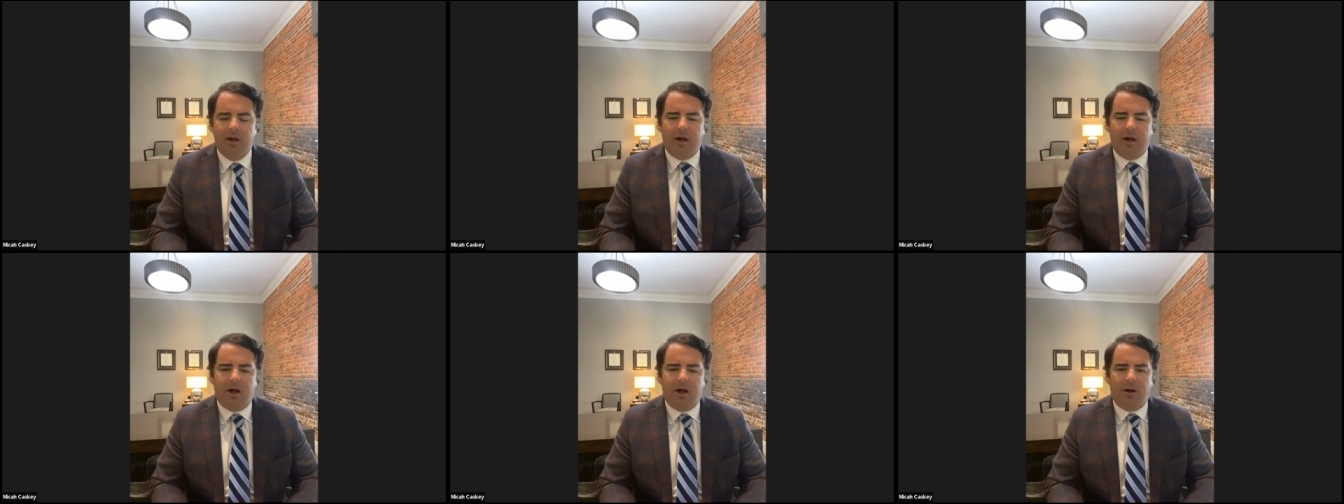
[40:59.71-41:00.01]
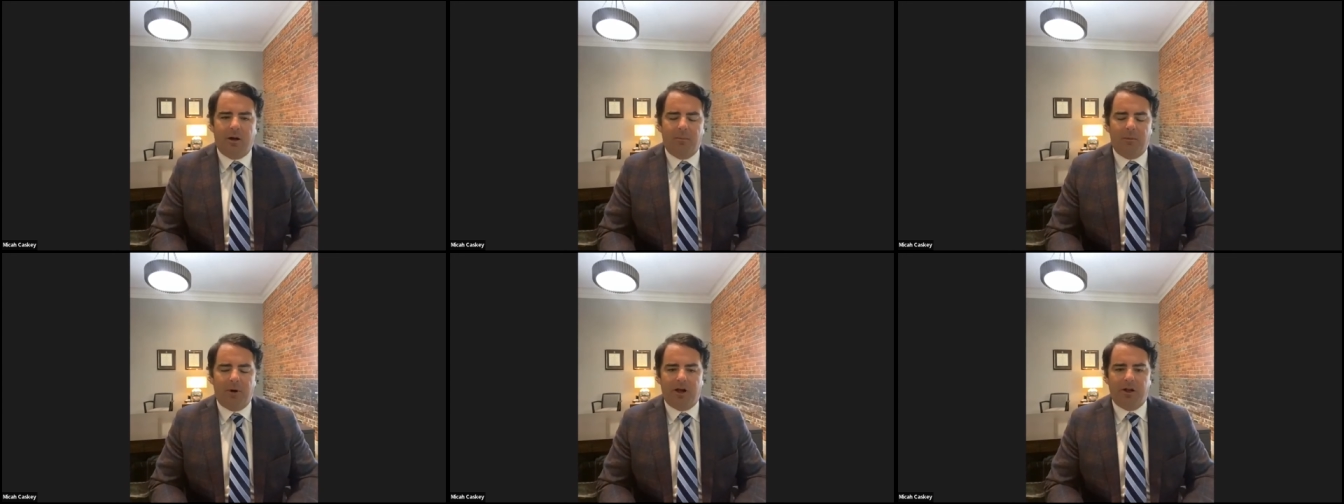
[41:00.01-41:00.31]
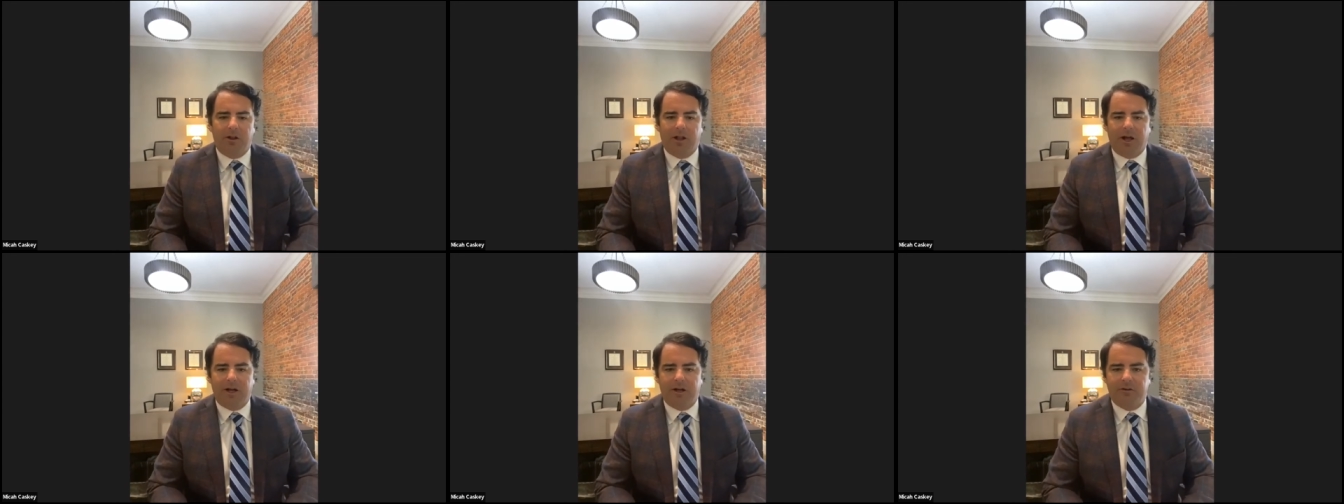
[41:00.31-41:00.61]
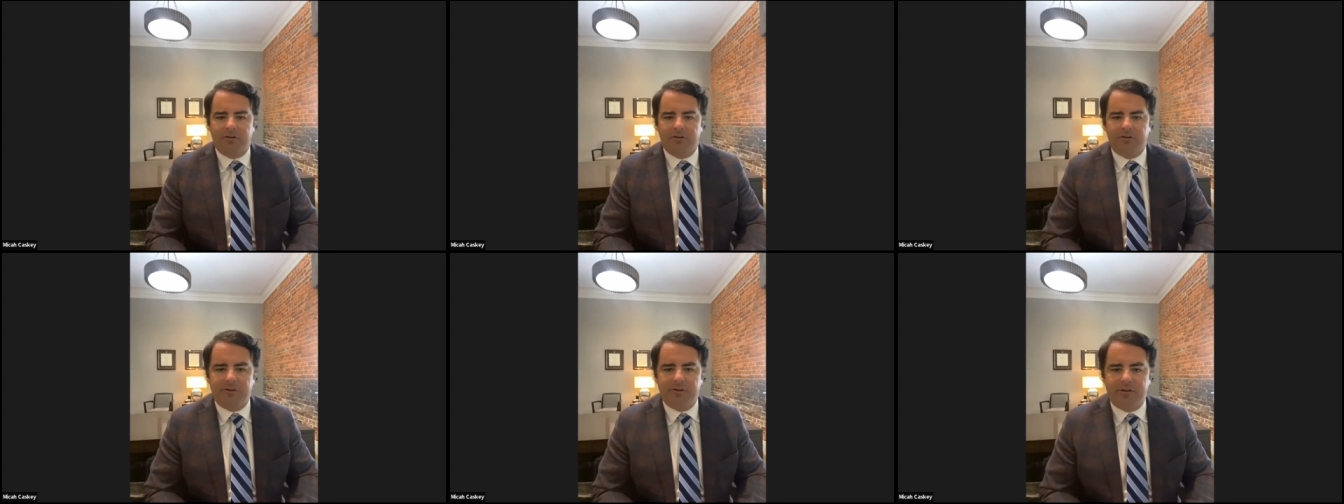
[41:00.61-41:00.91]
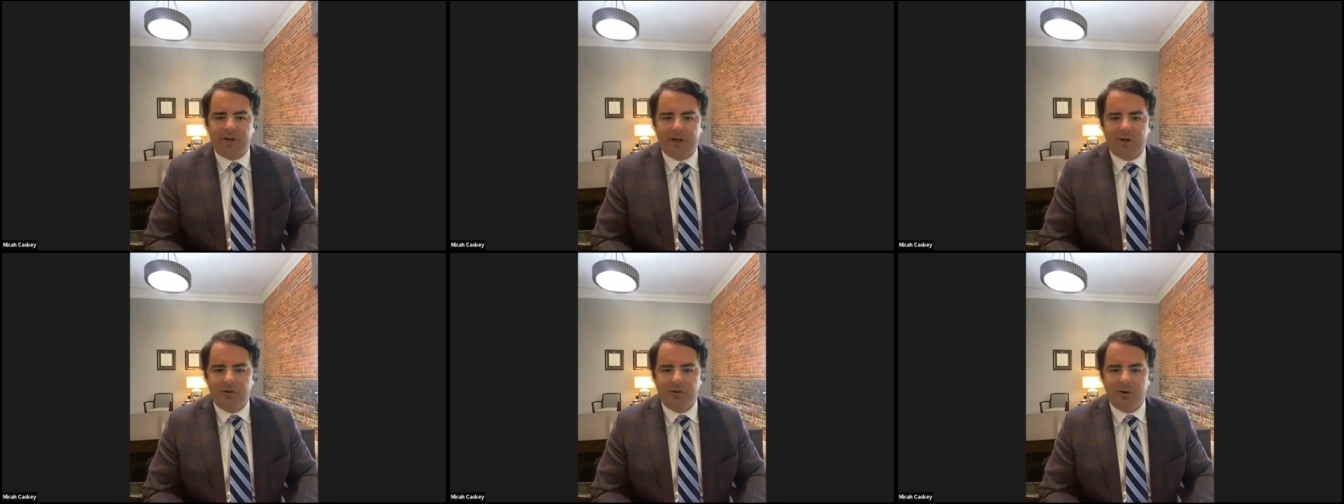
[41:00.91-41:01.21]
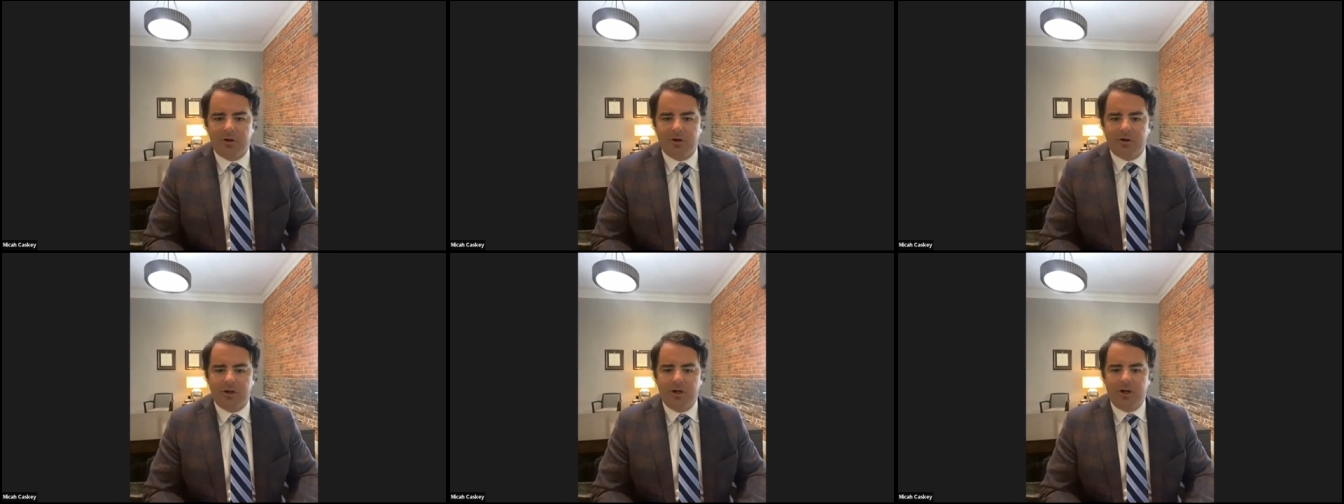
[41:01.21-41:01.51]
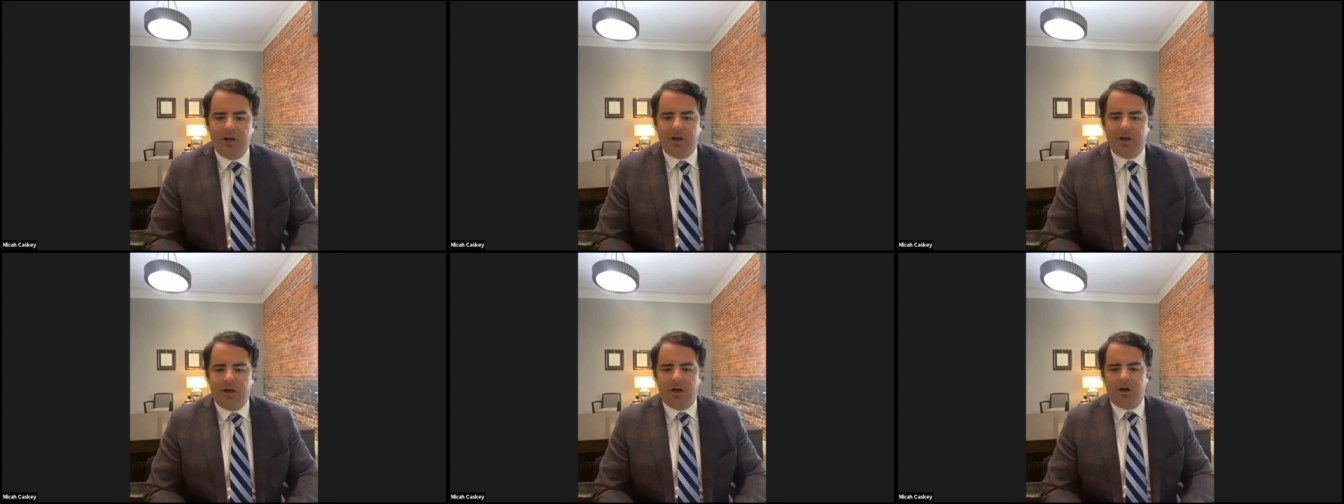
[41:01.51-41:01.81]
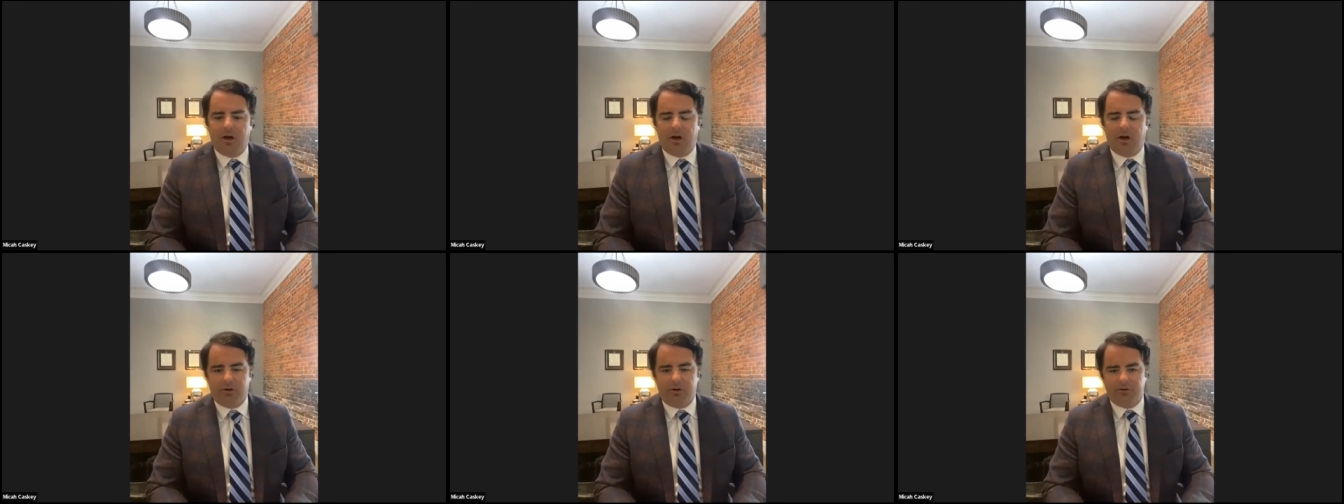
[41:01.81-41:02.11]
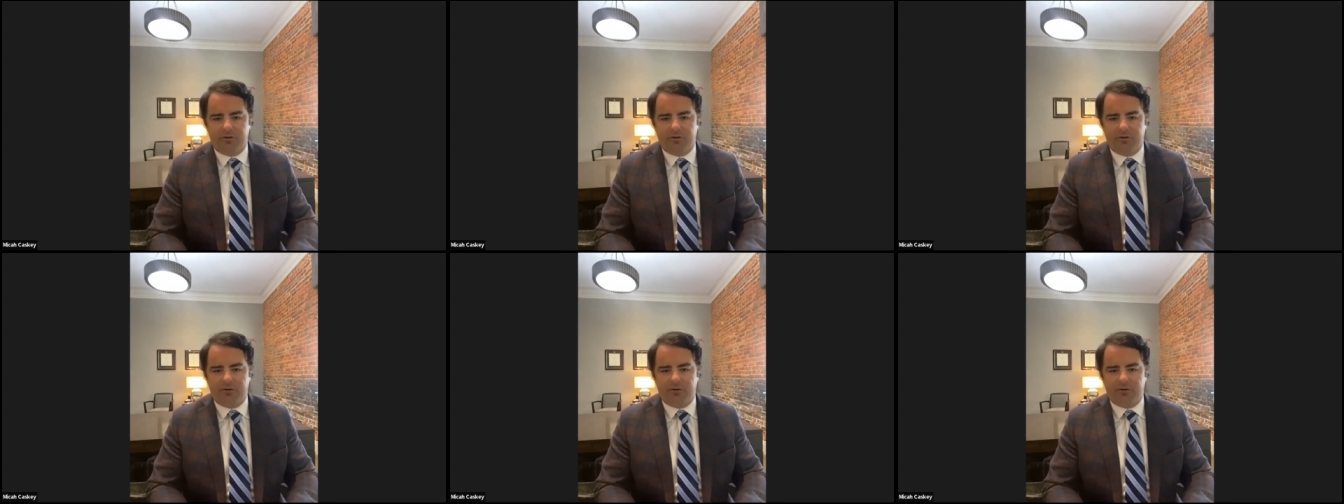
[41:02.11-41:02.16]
Um, I'd like us to take a look uh, on a